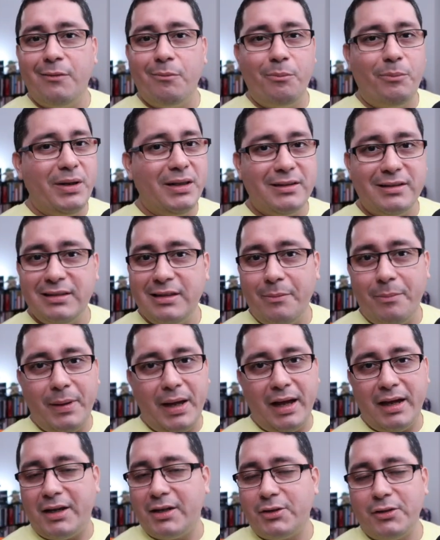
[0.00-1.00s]
building the
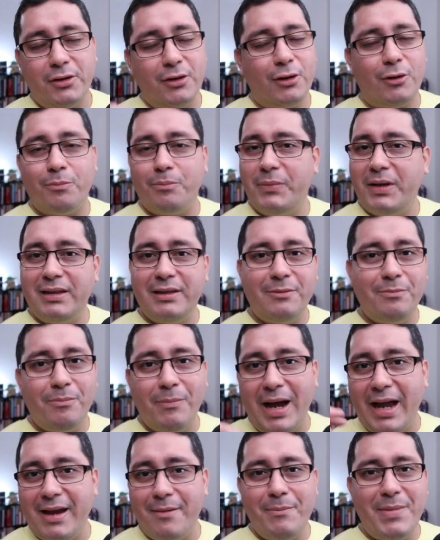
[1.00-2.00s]
package, you know, building
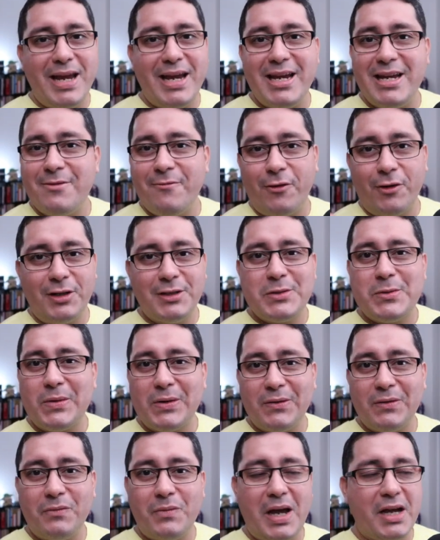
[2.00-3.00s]
my main for each one
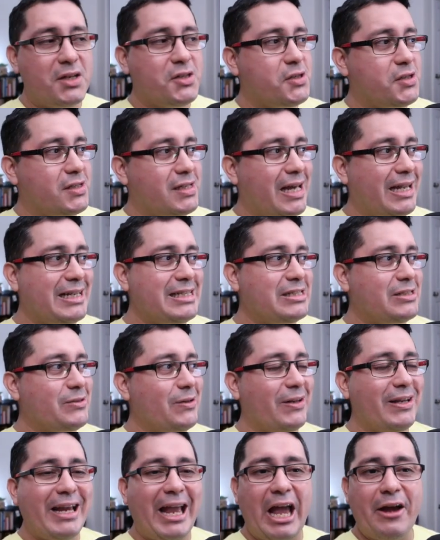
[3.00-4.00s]
of the packages and
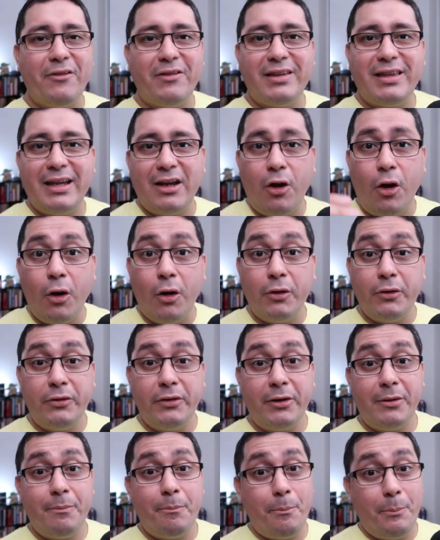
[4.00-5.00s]
installing everything on
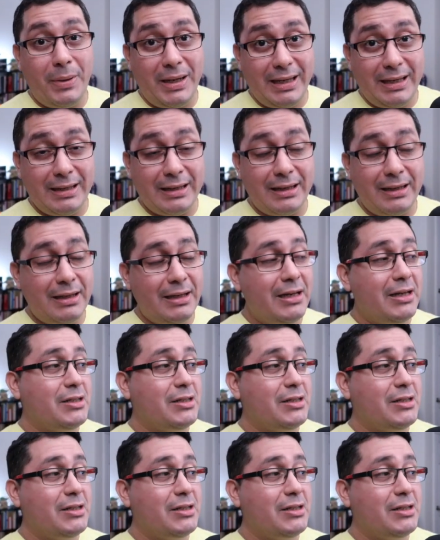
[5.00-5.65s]
their bin.